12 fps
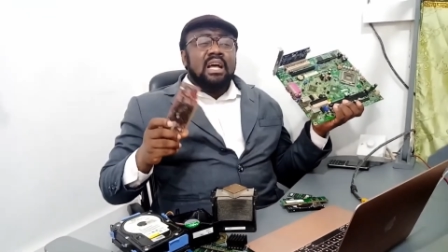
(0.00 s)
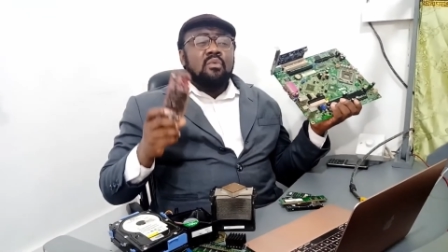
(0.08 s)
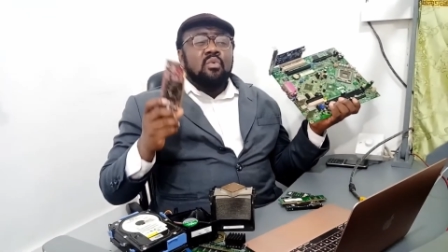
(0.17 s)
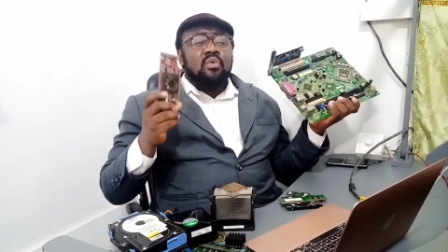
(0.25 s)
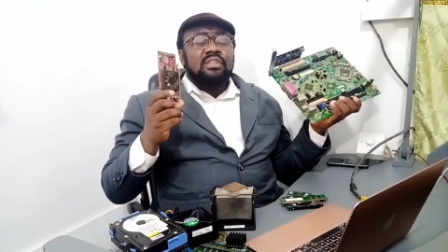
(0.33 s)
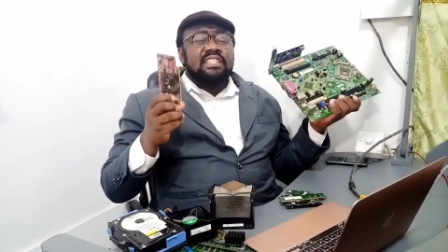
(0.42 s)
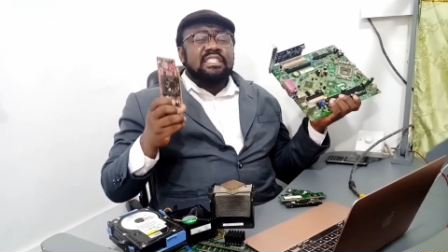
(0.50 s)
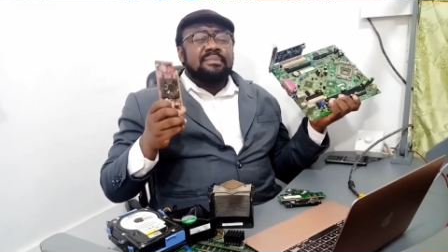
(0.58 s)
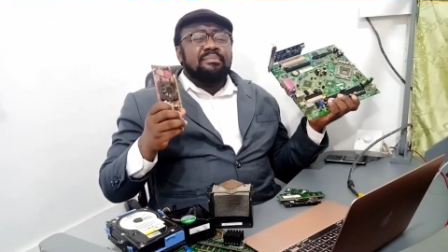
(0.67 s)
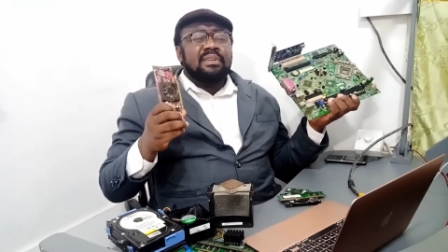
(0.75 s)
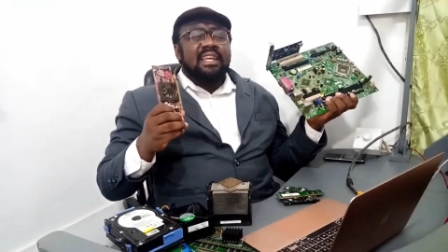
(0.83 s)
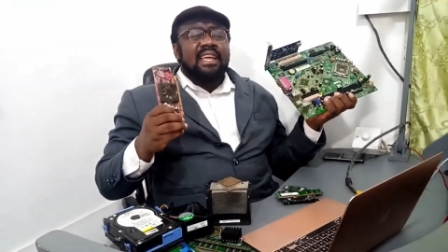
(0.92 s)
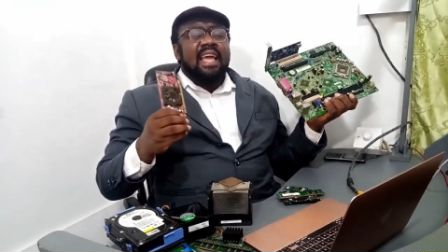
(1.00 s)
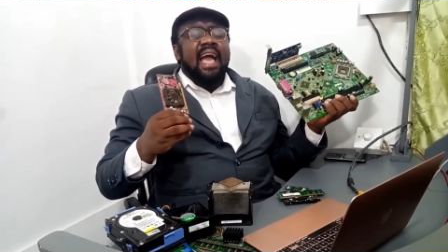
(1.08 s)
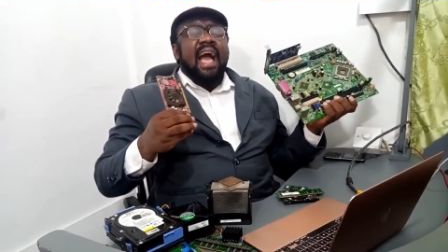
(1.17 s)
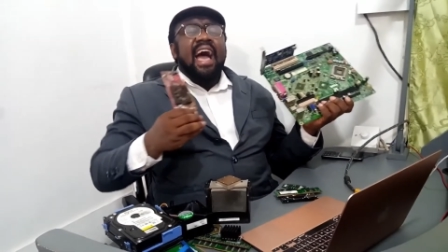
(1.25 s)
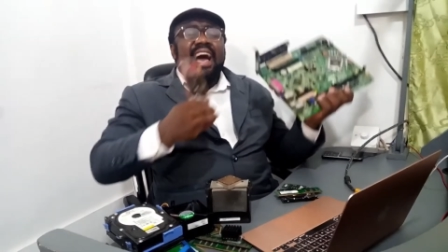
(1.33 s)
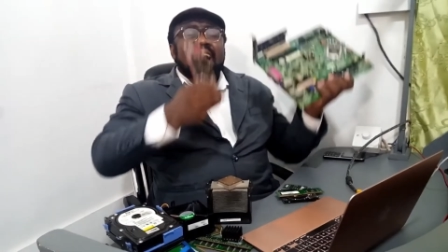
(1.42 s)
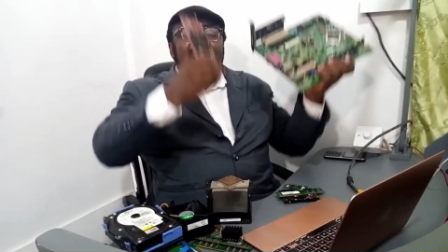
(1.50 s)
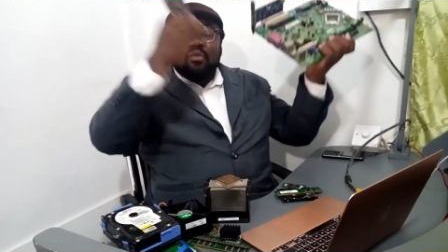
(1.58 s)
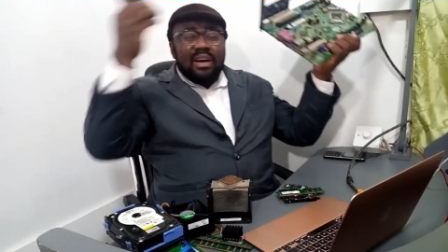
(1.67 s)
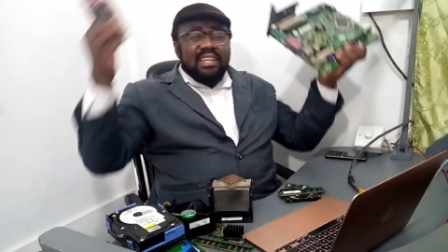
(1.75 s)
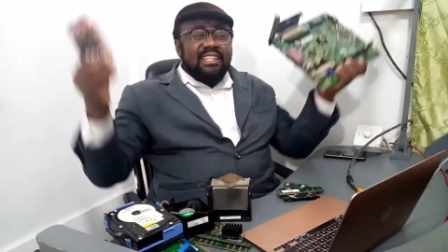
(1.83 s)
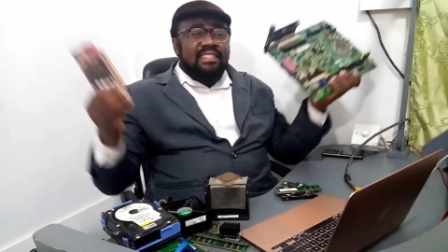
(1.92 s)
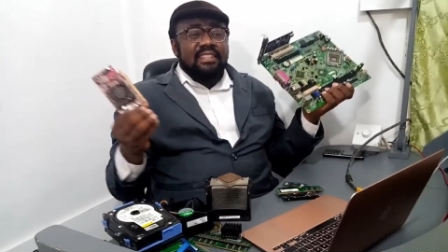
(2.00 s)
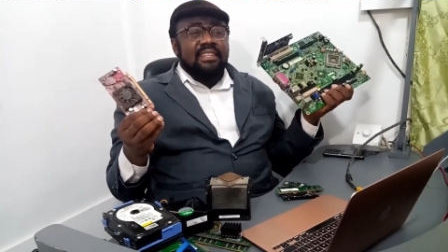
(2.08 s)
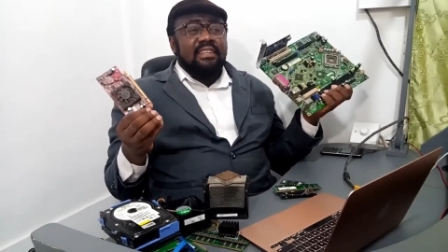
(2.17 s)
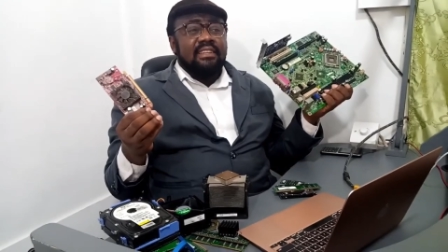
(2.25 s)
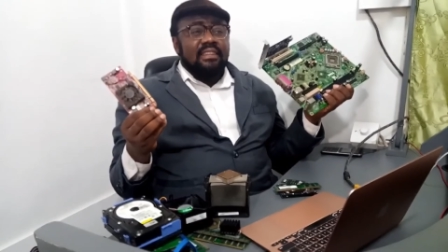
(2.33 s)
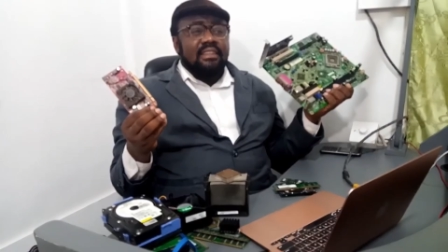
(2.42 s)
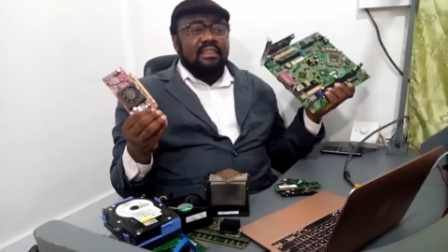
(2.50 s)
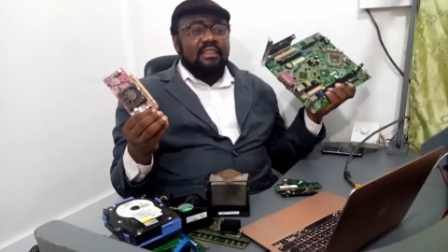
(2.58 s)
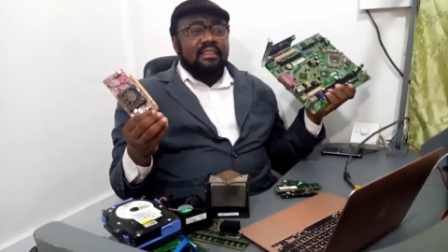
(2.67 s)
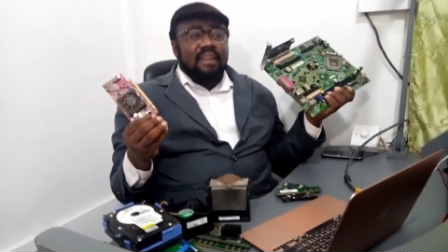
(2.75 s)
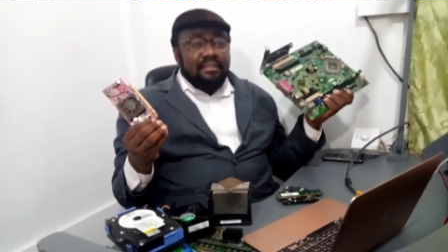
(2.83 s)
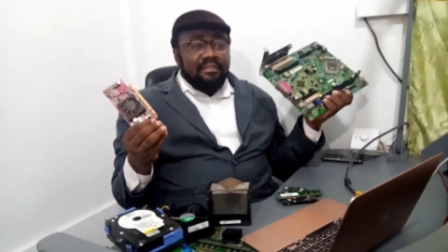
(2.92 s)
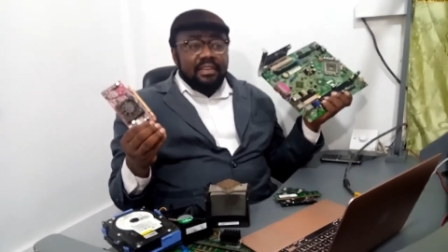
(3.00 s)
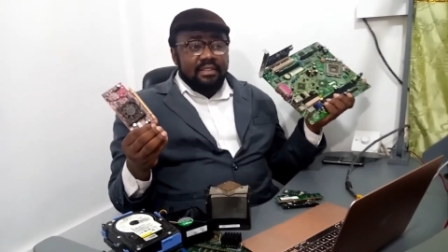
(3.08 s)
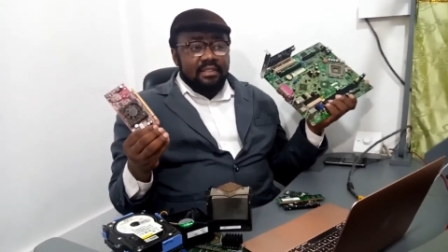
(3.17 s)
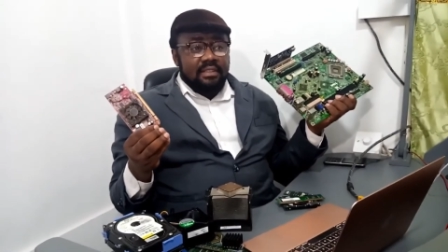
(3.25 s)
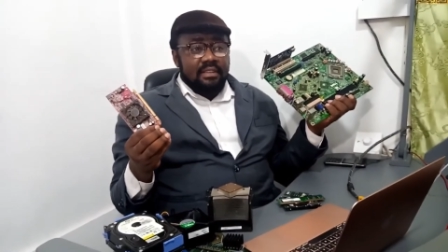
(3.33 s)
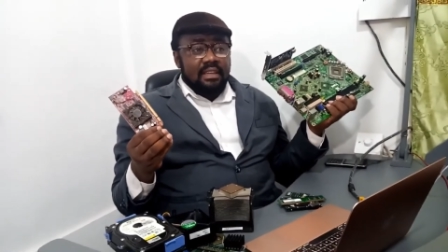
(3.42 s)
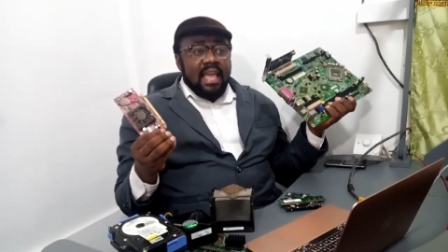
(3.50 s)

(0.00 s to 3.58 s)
will display high quality graphics.